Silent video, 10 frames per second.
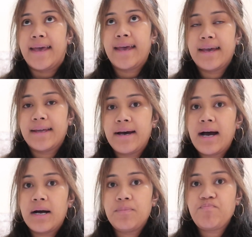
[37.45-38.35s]
And
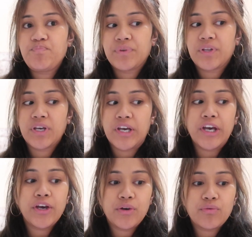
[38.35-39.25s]

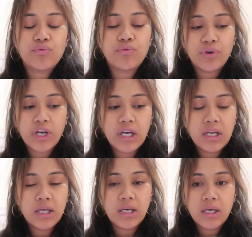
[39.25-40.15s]
it
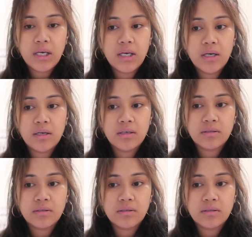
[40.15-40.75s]
really